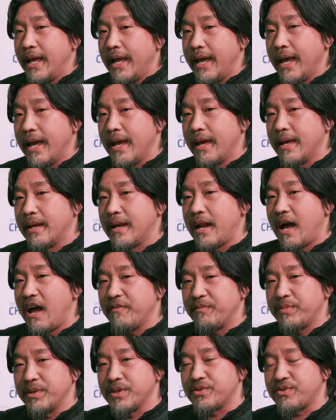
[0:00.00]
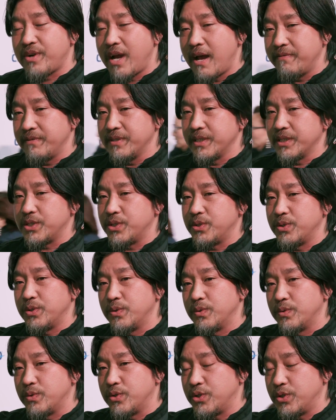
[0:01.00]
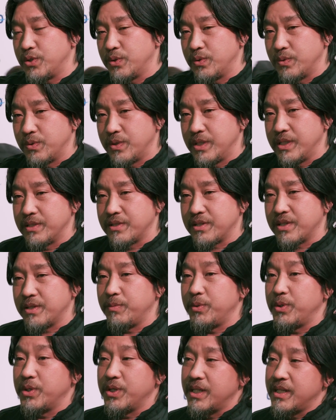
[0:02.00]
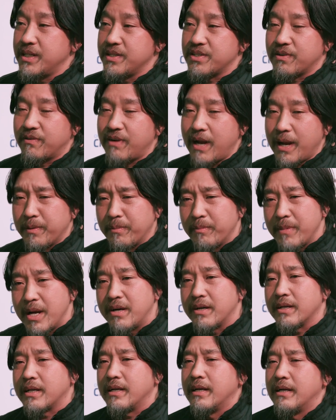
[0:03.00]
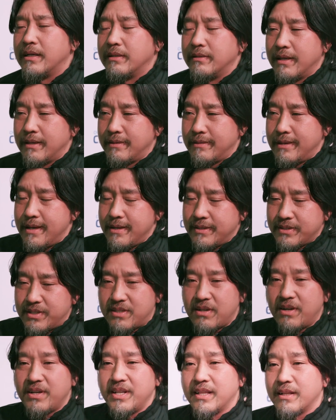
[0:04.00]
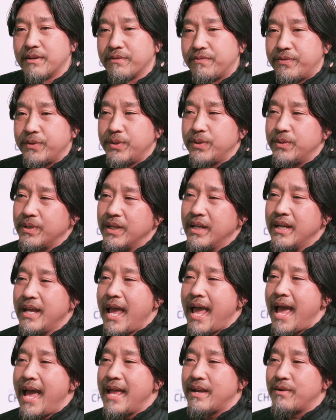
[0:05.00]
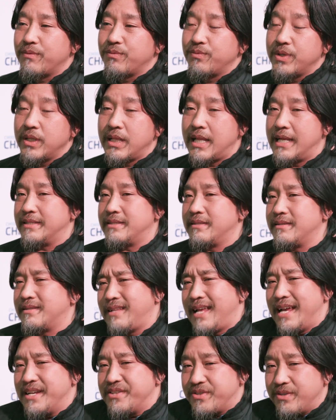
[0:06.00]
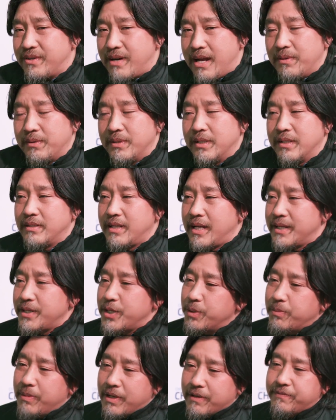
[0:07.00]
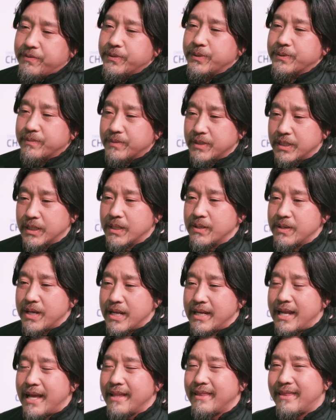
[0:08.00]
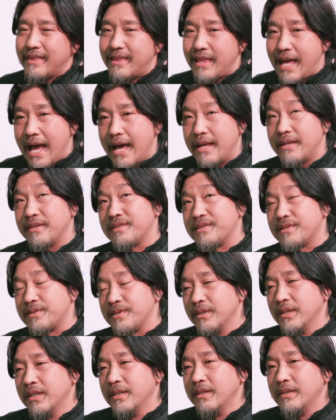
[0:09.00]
and I've been traveling to these communities around America and studying their food. And I realized this last year how little I know about food, you know, and that is